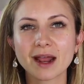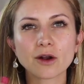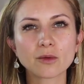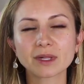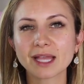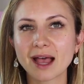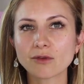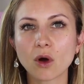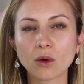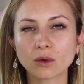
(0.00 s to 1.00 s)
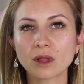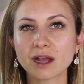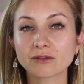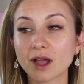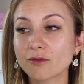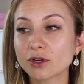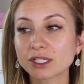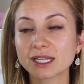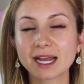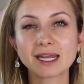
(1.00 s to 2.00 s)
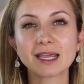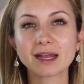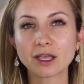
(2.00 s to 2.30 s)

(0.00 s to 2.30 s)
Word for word: I don't really have a whole lot of coverage that I need.